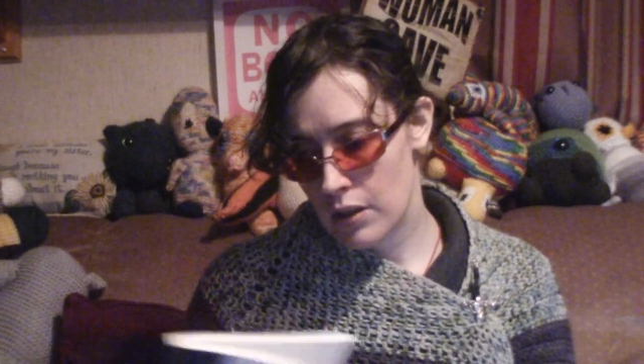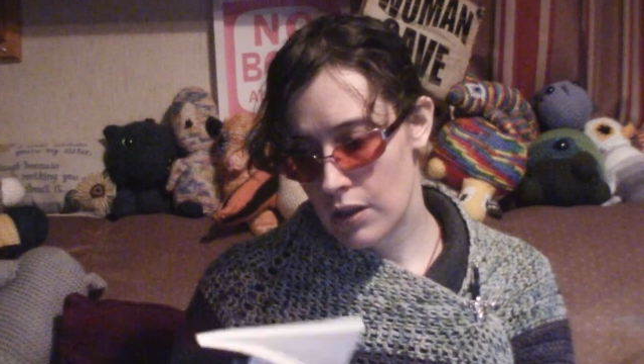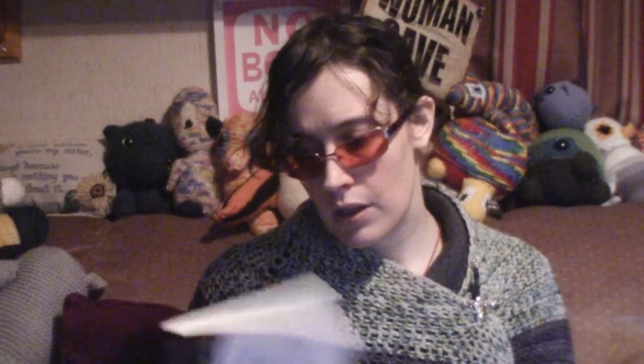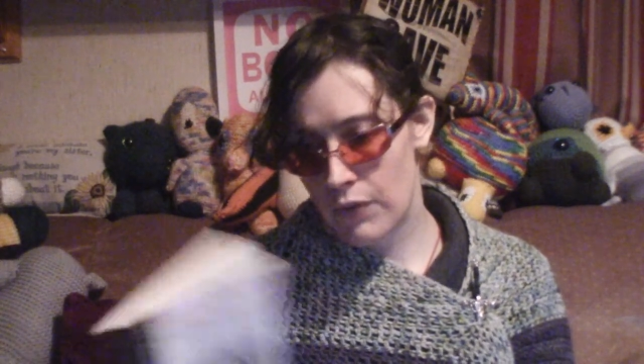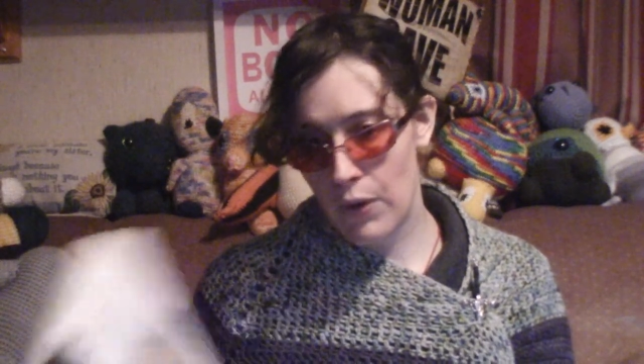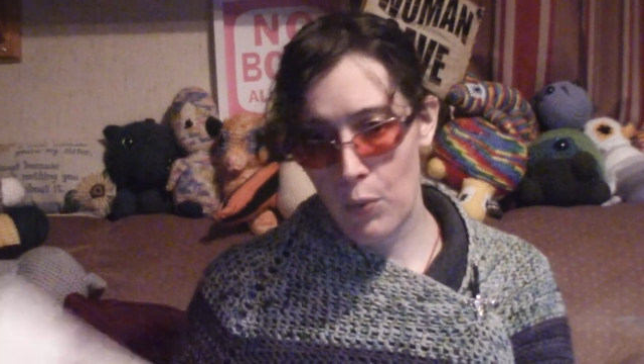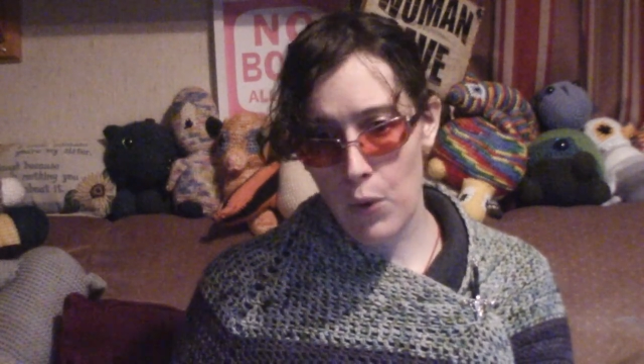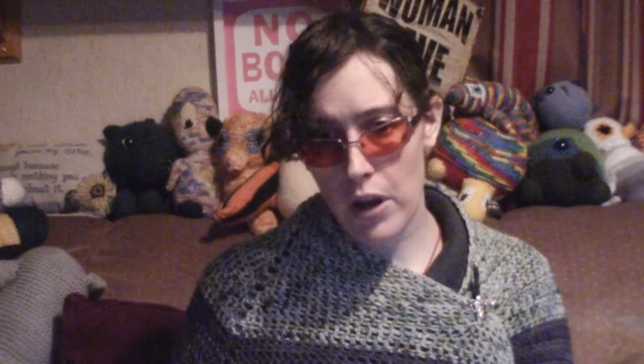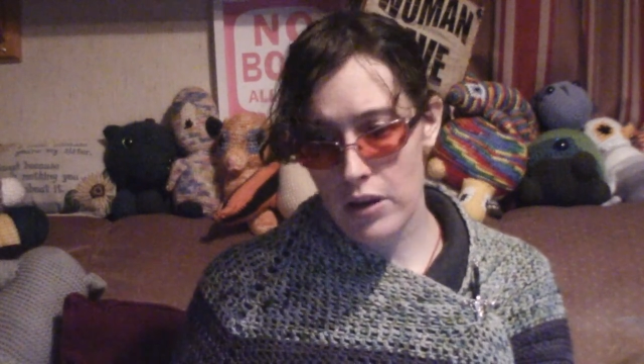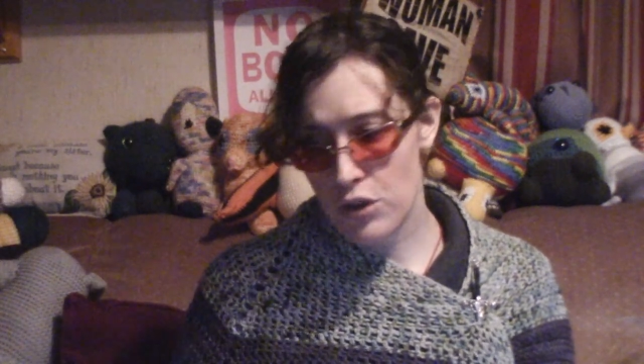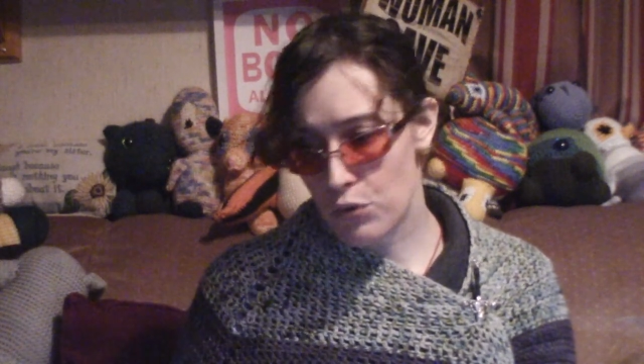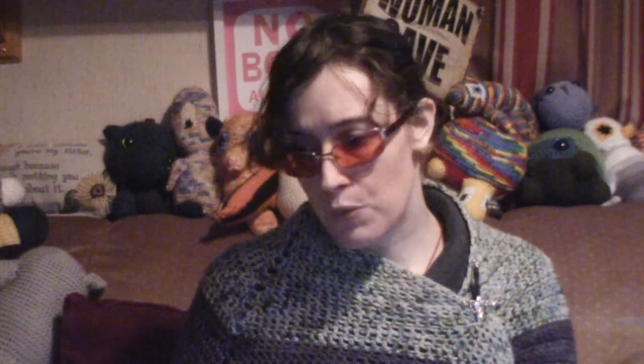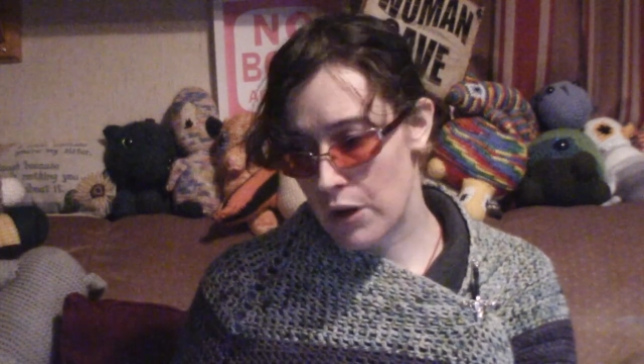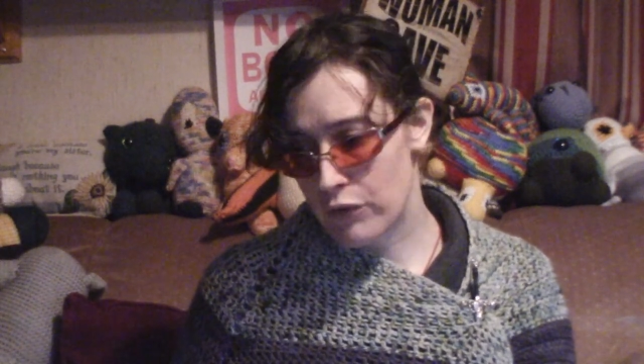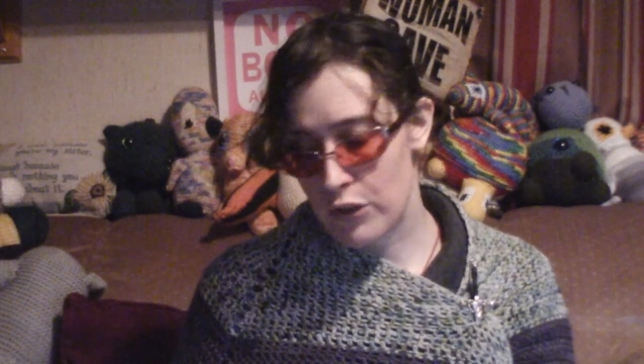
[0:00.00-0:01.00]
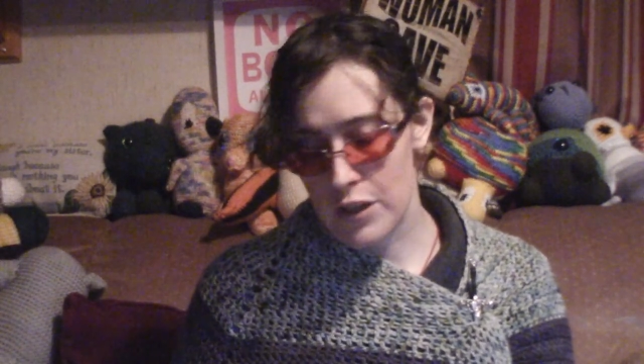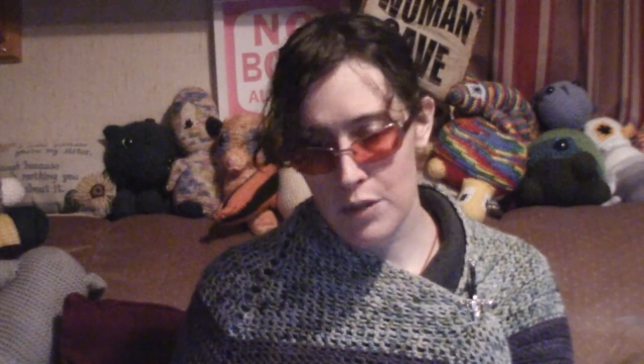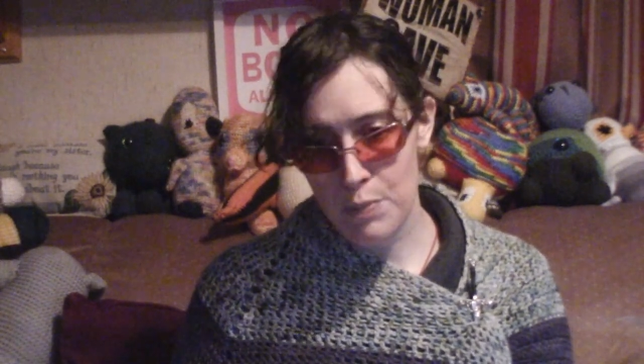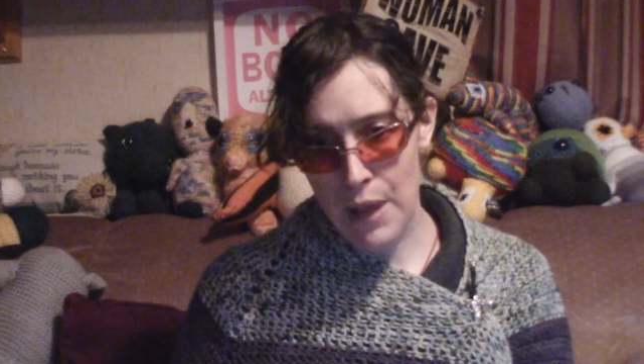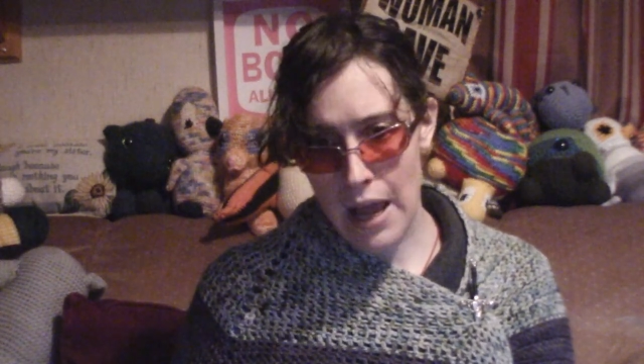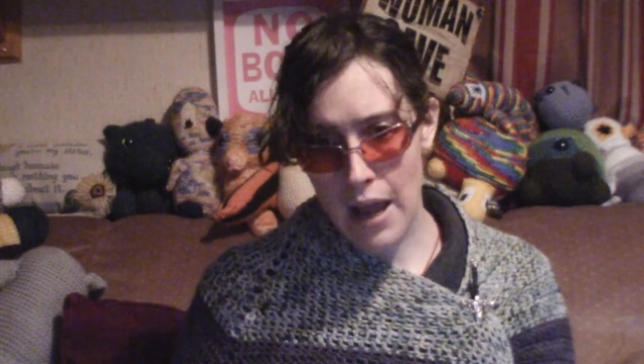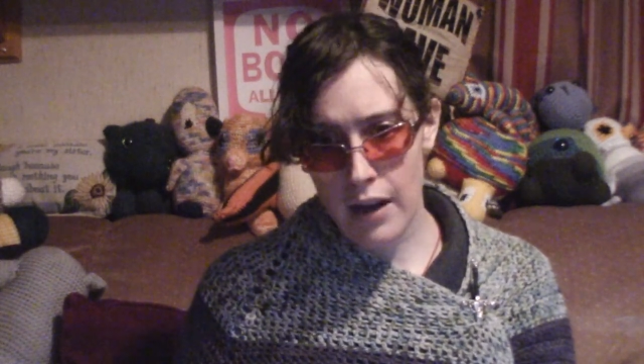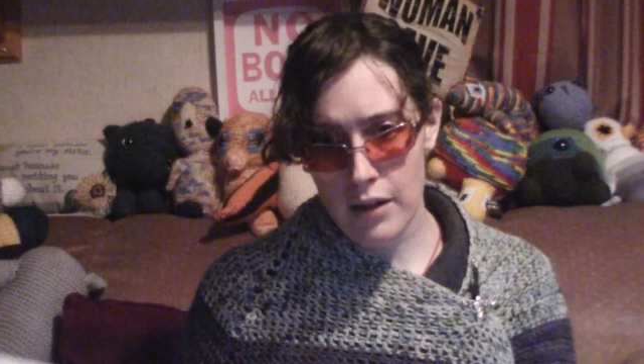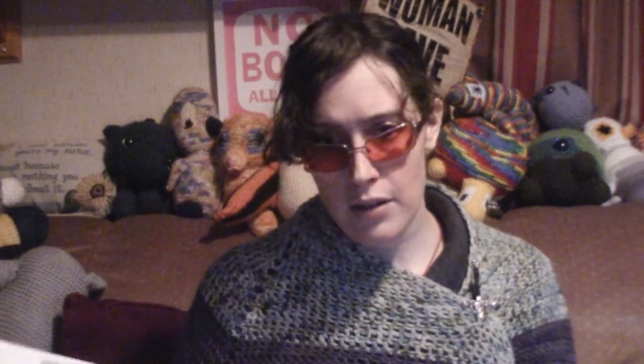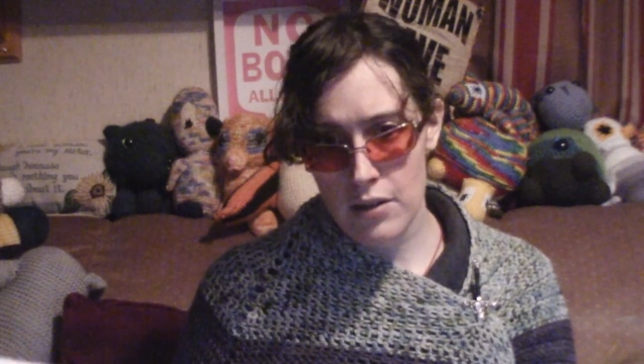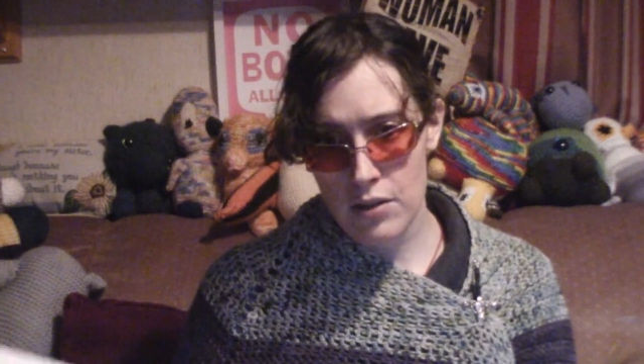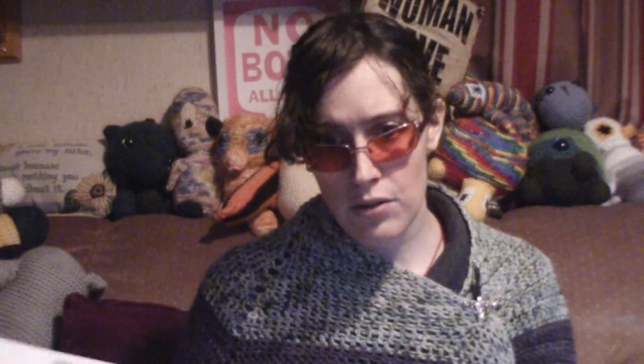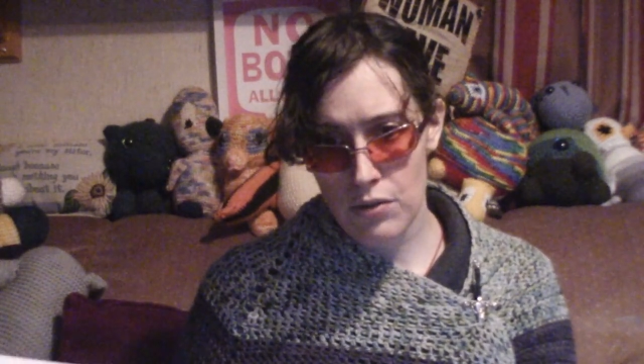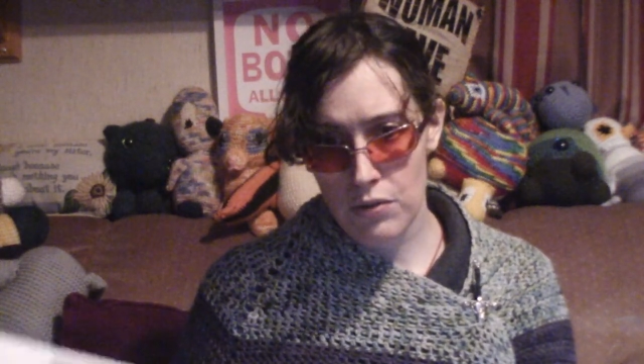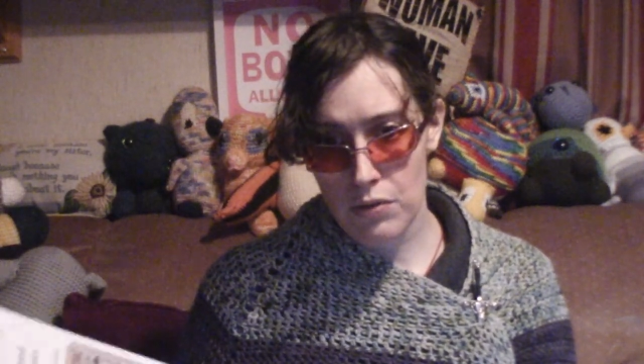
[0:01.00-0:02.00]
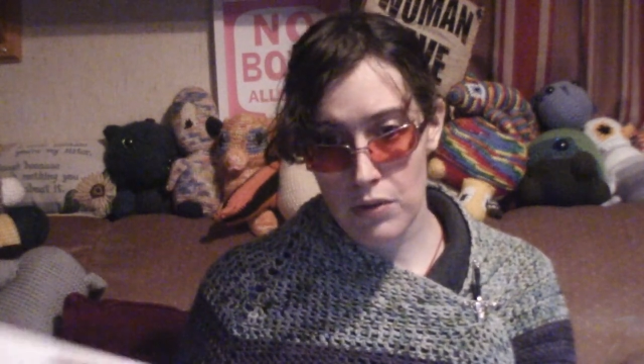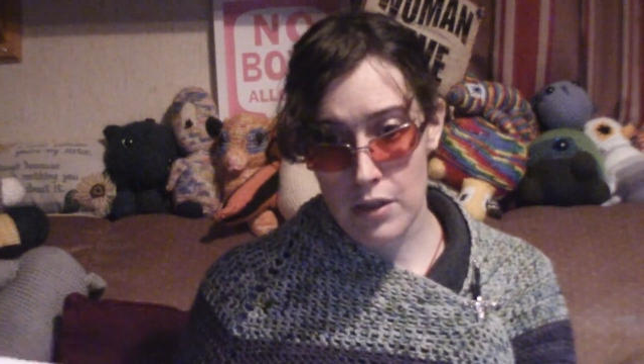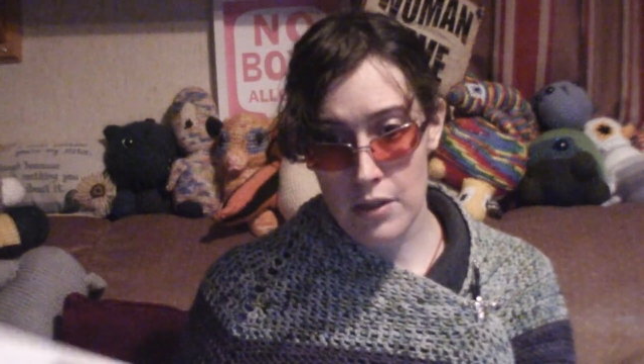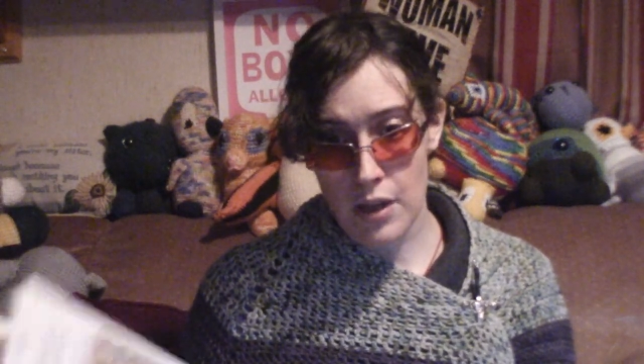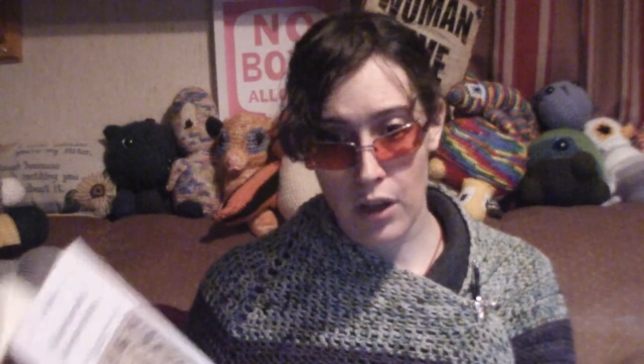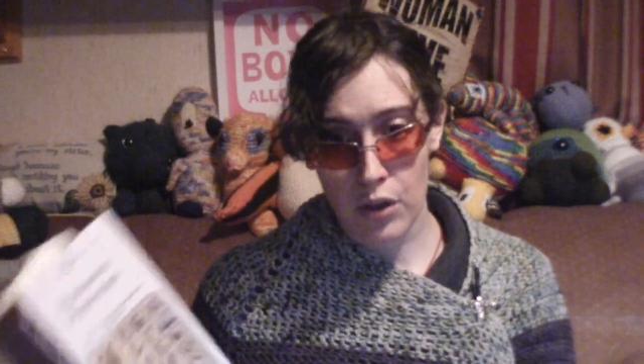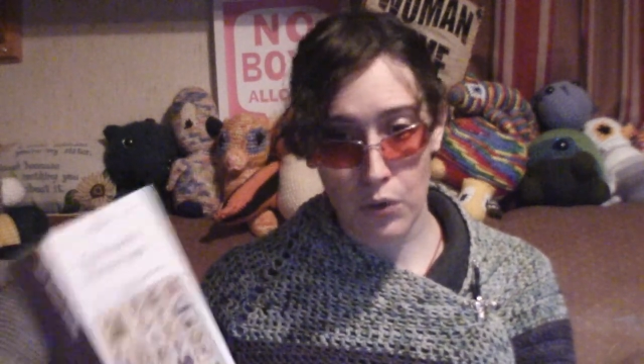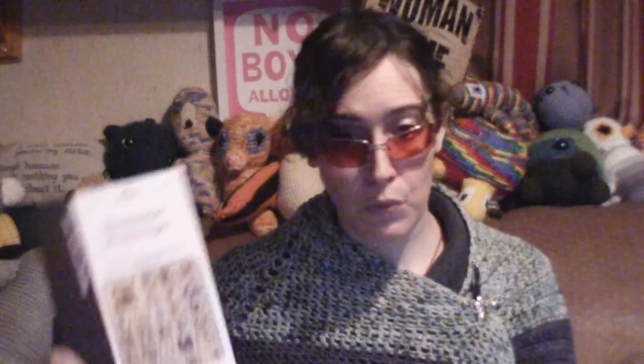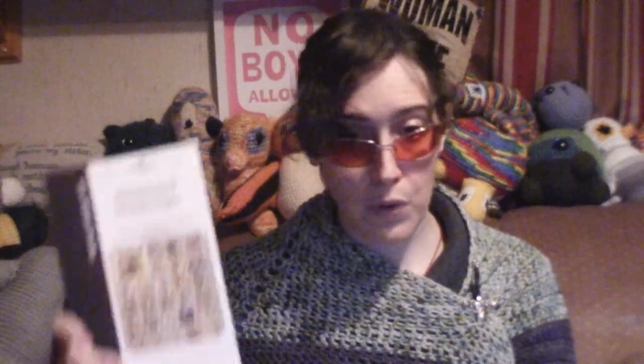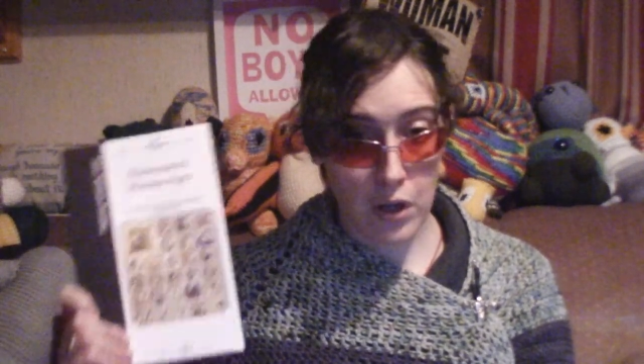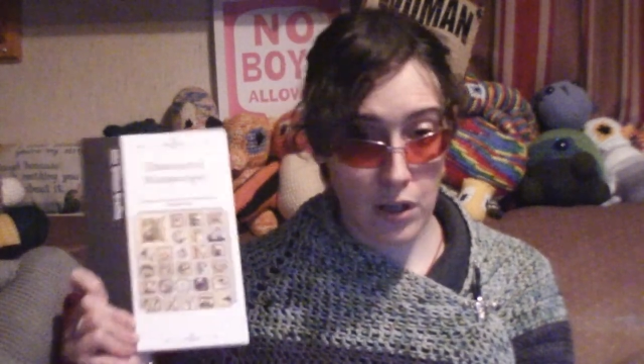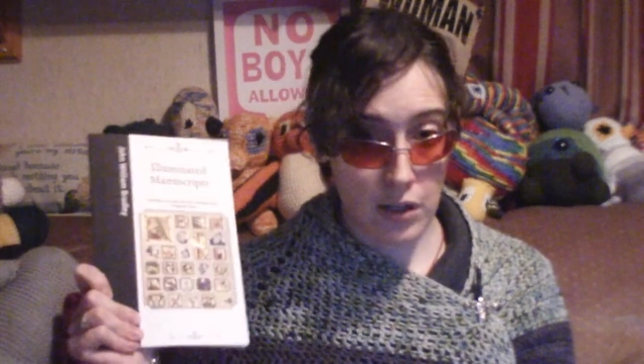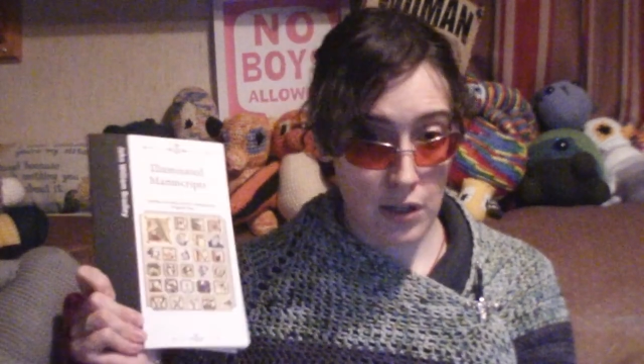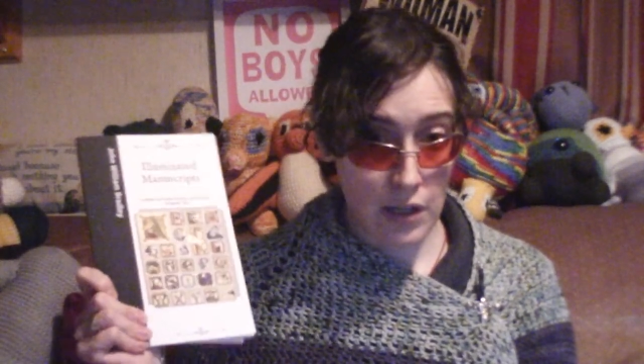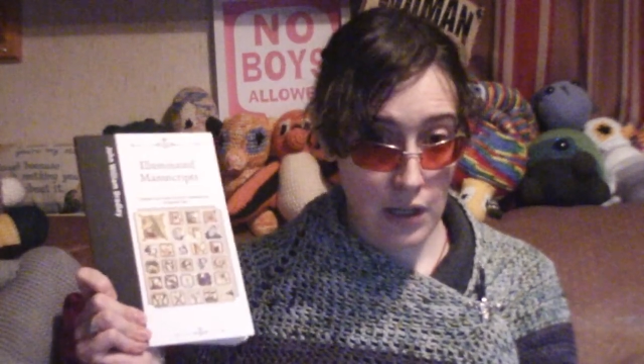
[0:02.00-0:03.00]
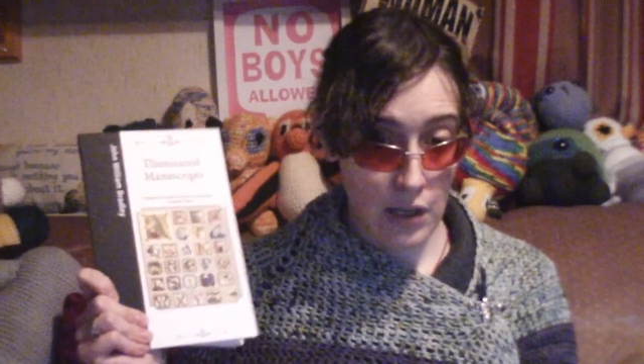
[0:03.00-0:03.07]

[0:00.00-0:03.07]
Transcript: if I wanted to reference back to this other one